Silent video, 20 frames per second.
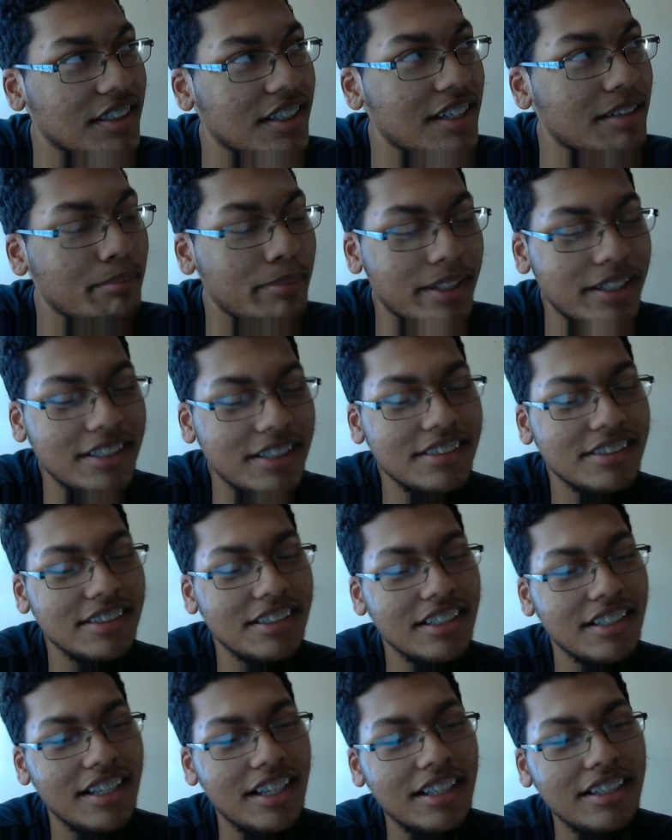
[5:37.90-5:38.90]
Because
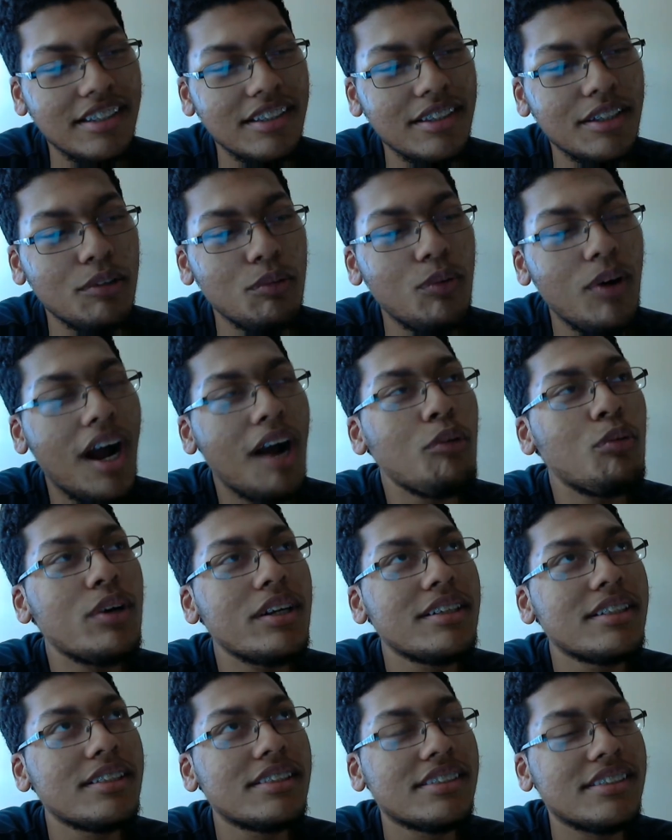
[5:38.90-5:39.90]
I
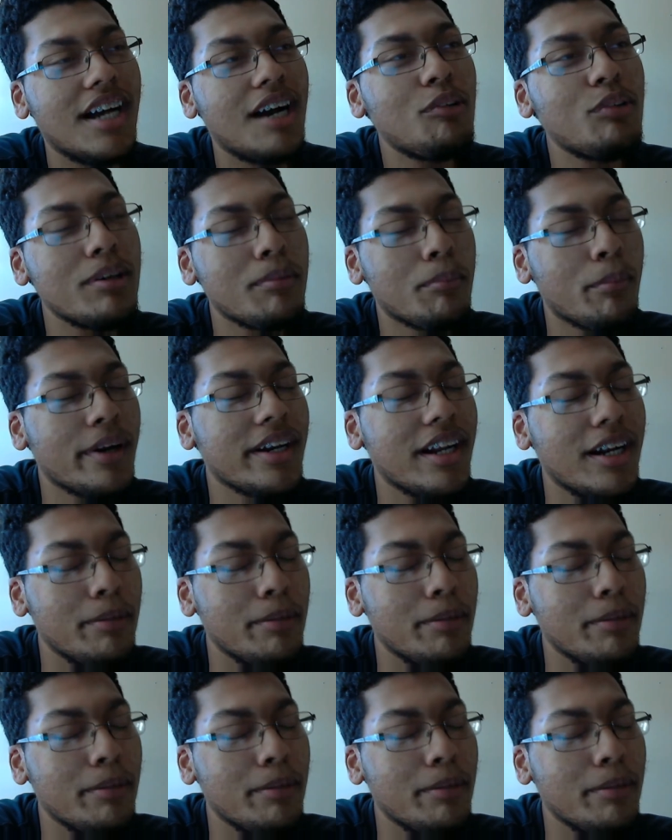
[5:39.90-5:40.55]
wouldn't bring it